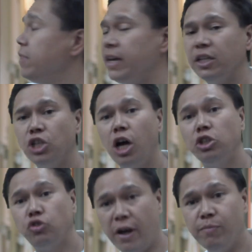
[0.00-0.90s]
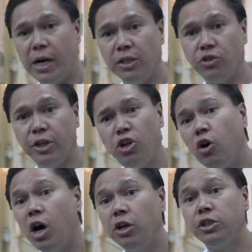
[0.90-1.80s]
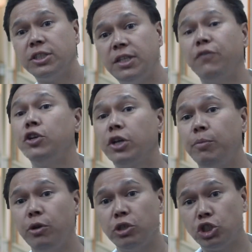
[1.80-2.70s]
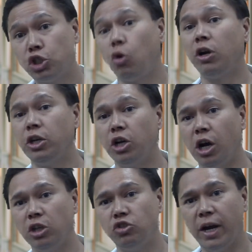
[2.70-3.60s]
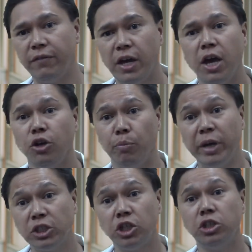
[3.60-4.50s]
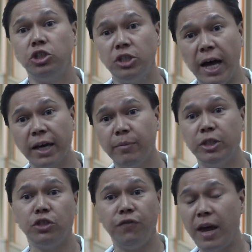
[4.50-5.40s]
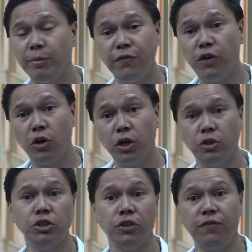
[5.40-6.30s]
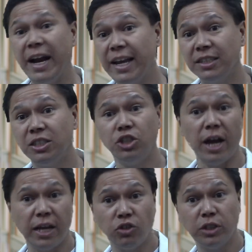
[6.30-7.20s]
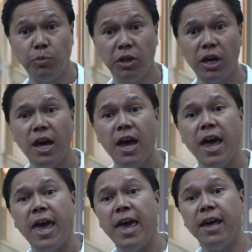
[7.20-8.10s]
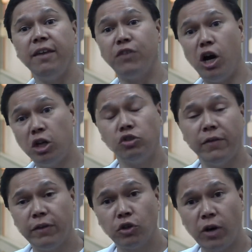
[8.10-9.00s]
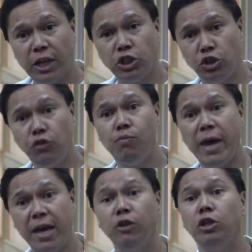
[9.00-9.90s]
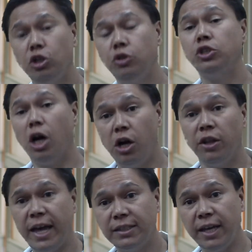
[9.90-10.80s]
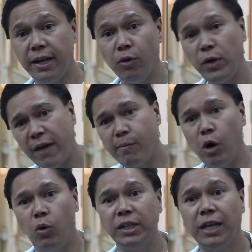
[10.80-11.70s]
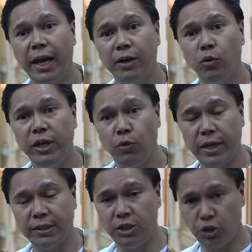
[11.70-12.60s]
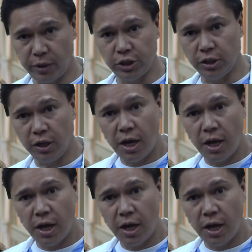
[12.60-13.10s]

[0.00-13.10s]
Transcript: thing is hard drive monitoring. You know, all your stuff on your computer is stored on your hard drive. Your pictures, your documents, your family photos, your finances, your address book. And if the hard drive ever crashes, you may lose all that data. And we have about 1 client a week with that situation.